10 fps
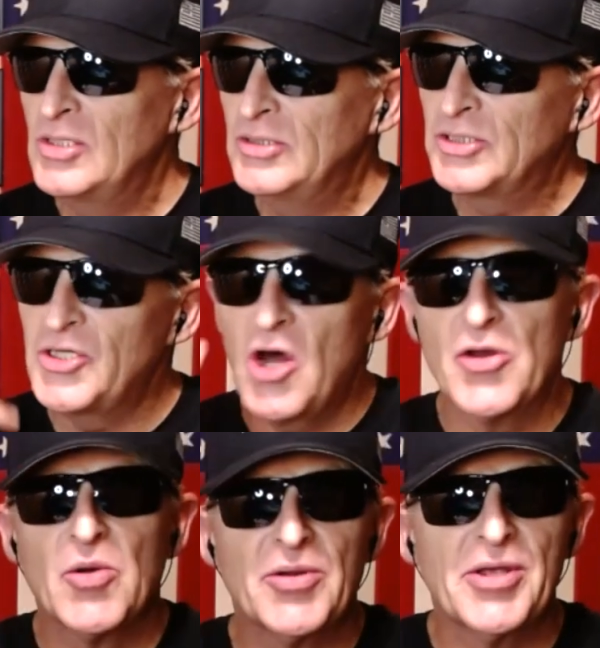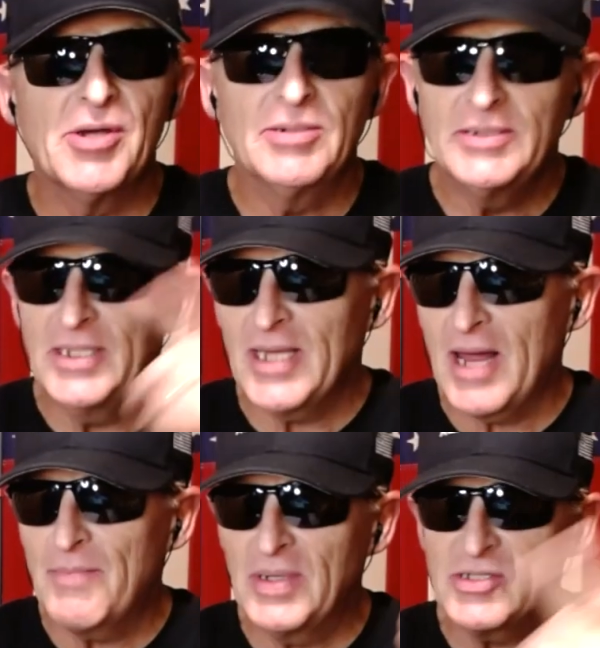So y'all know the deal. Hit
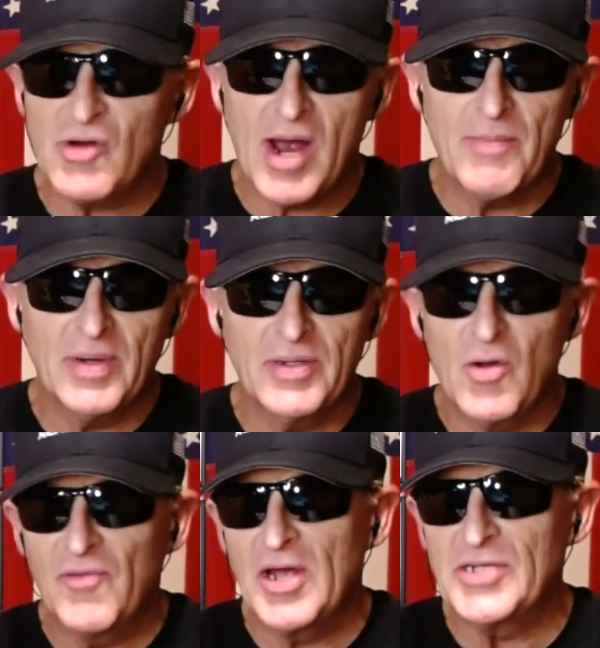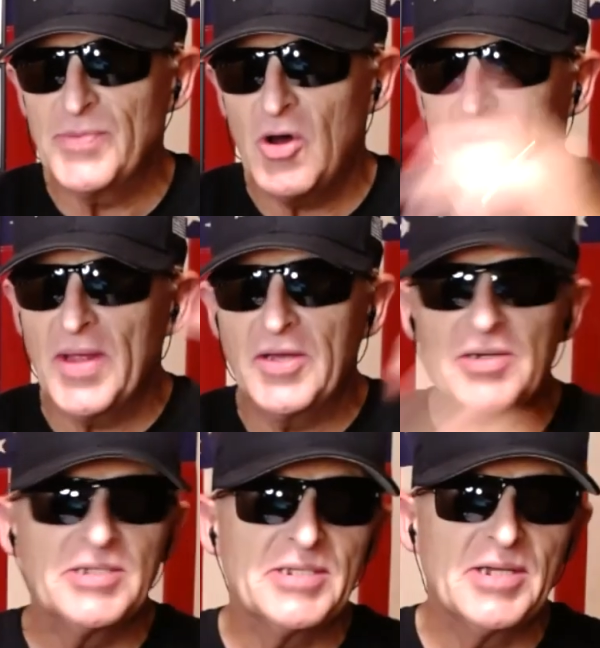like button, subscribe button, notification bell, all that
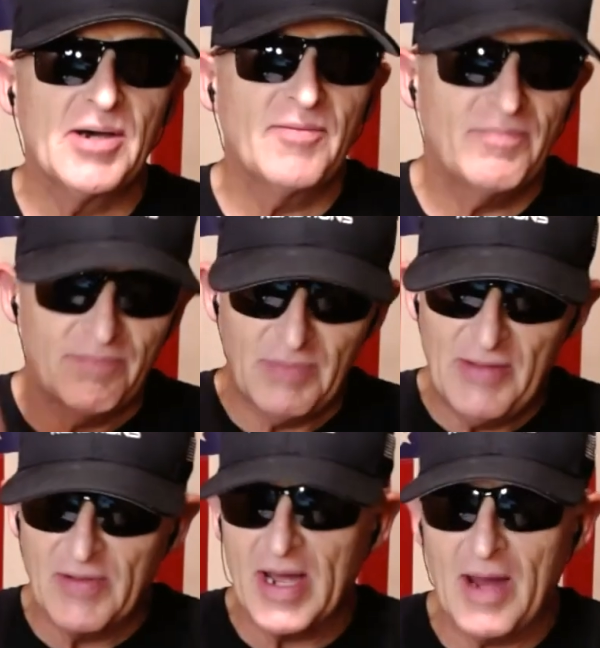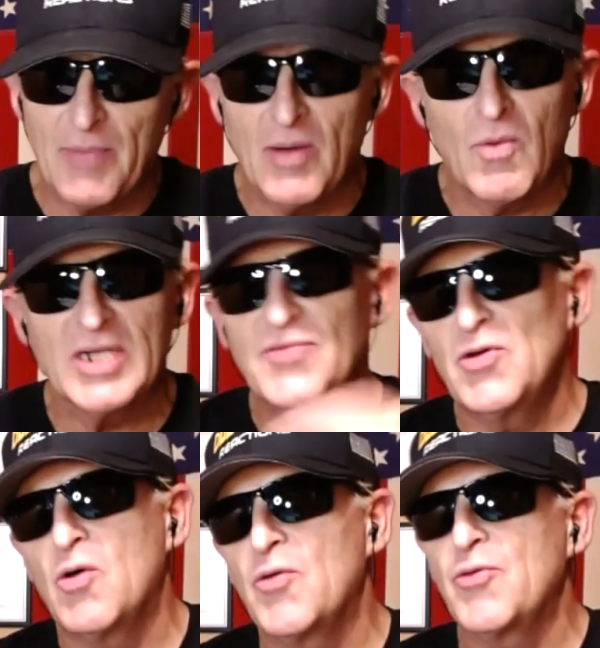good stuff. Leave a comment. Watch the video
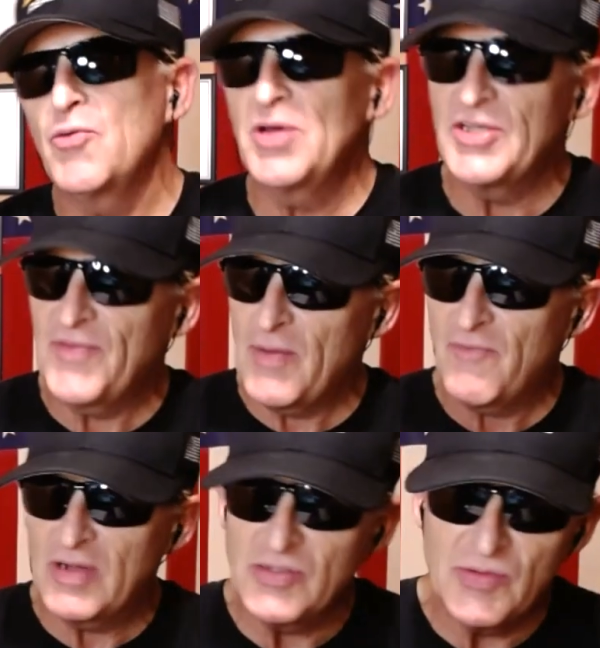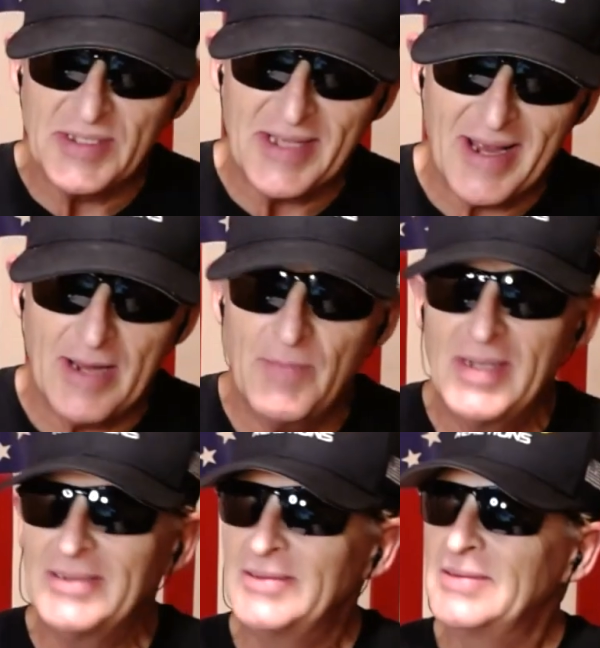all through. Get your family and friends do the same.
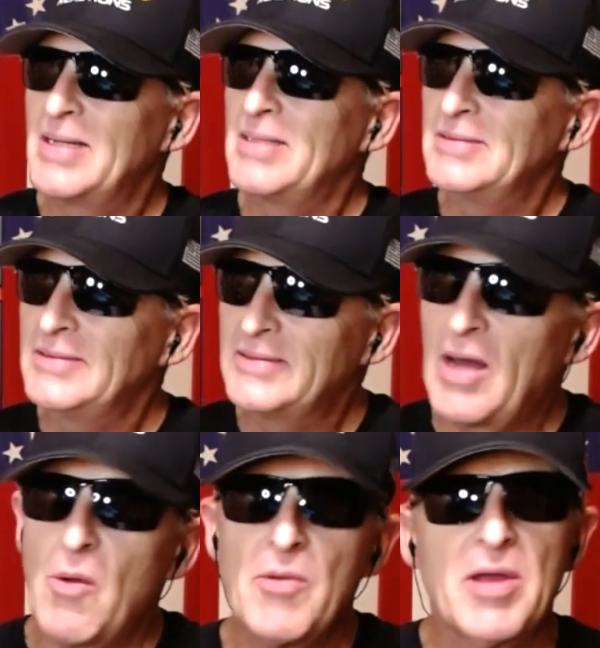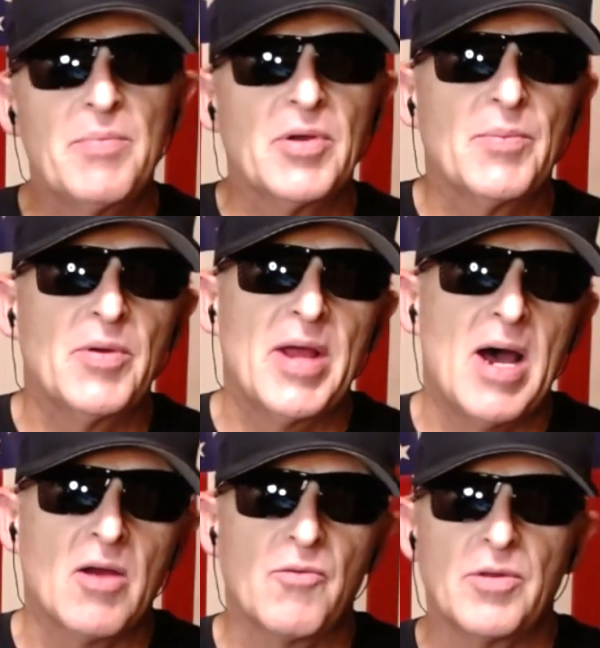That way we get built up on the
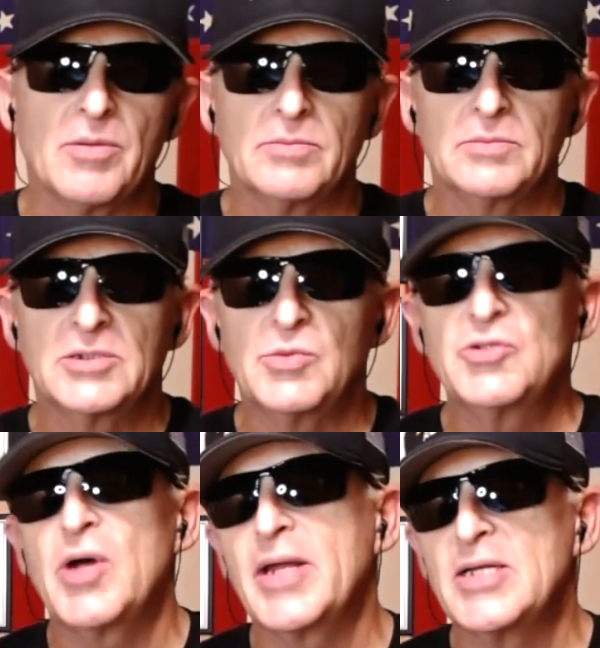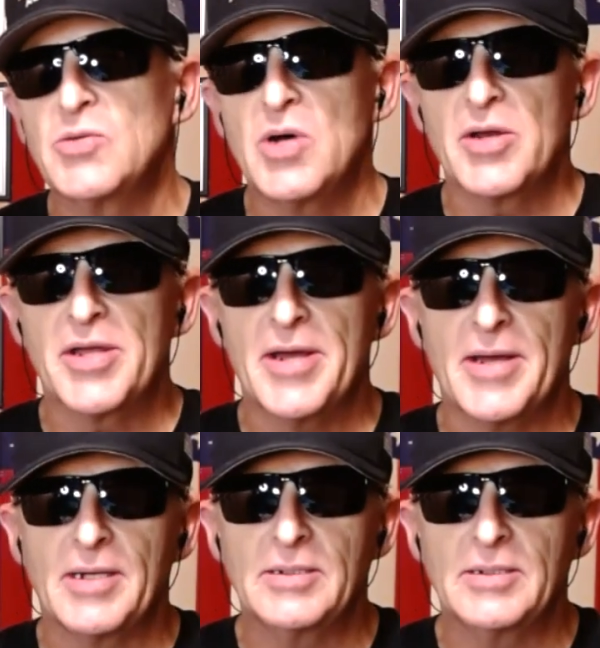algorithm. Because we're trying to get to 100K.